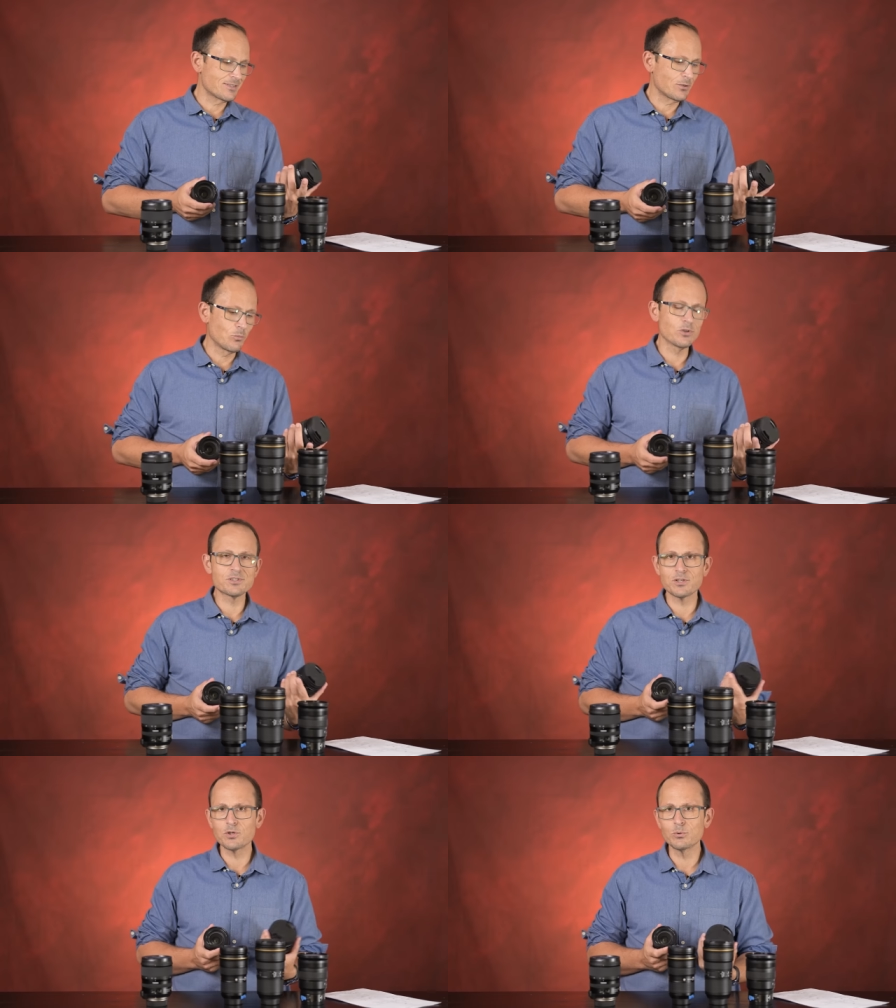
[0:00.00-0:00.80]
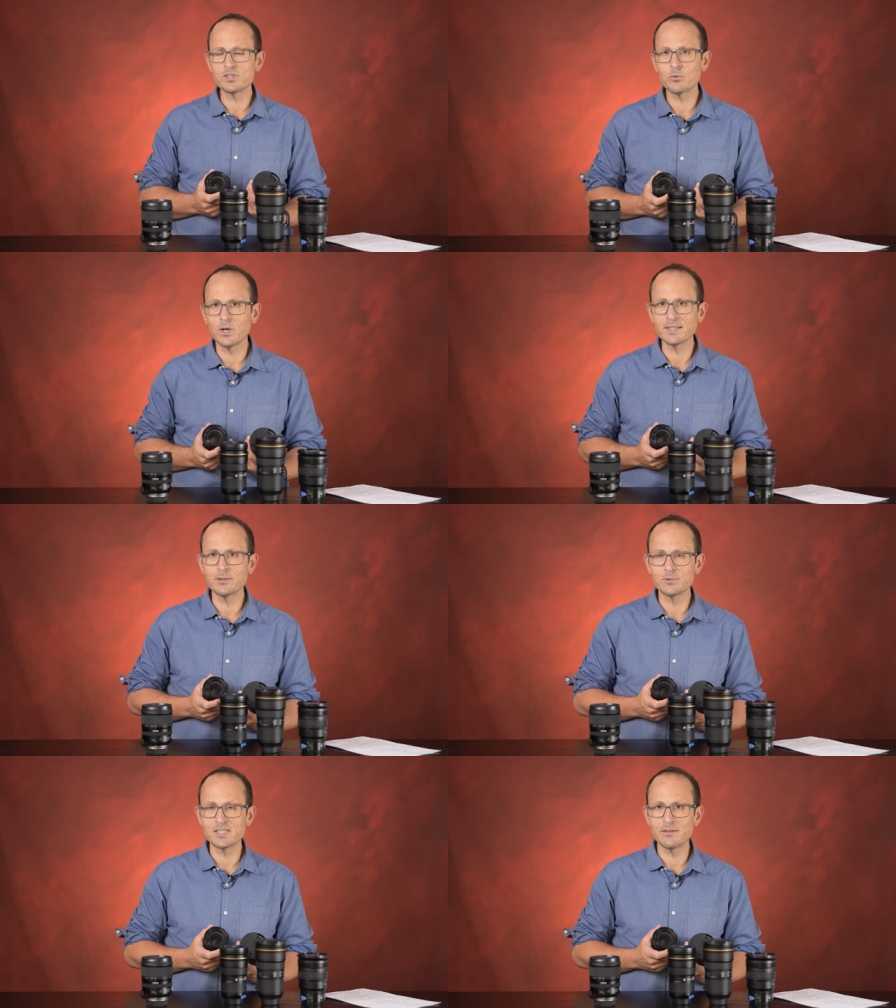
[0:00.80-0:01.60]
it was the newest one
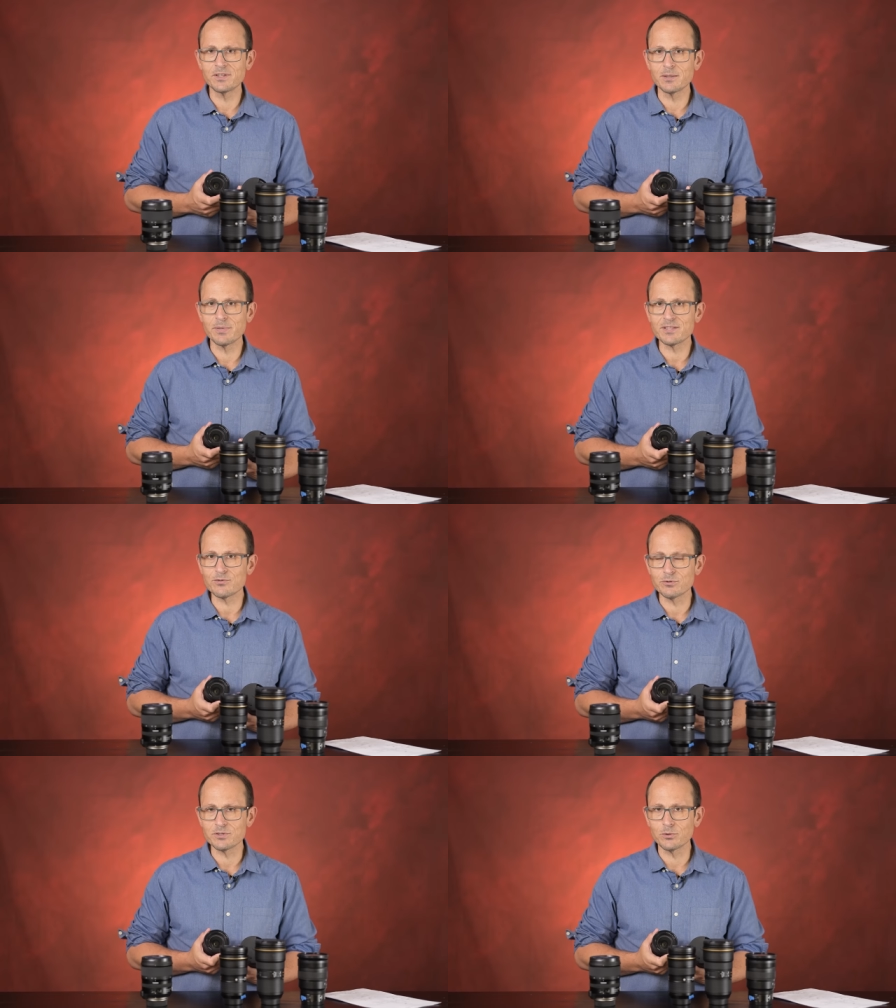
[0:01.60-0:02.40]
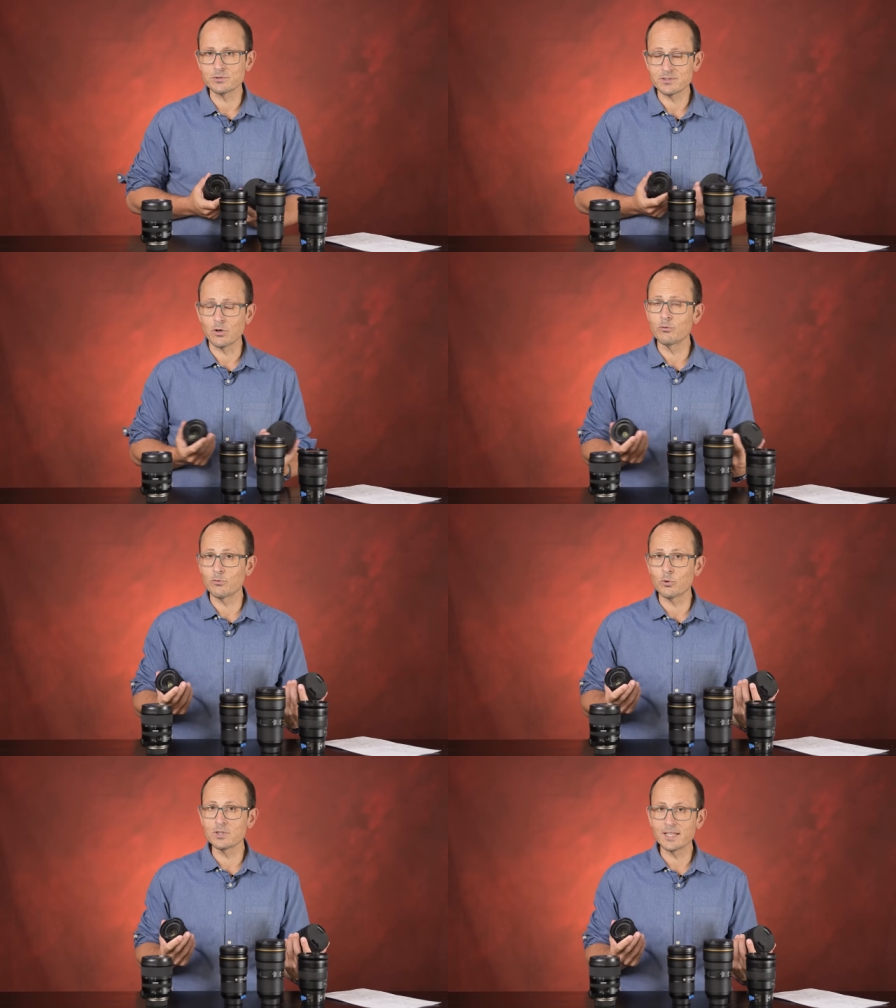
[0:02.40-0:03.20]
that was giving the best results
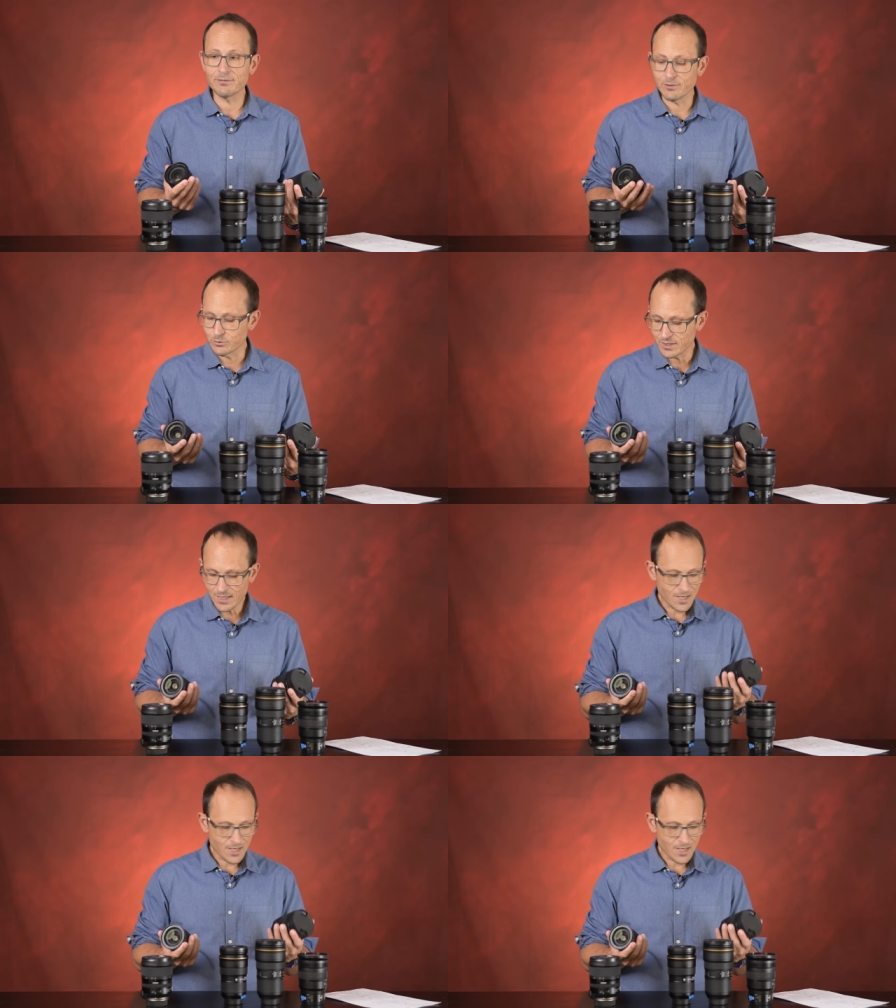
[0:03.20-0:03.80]
overall, I felt.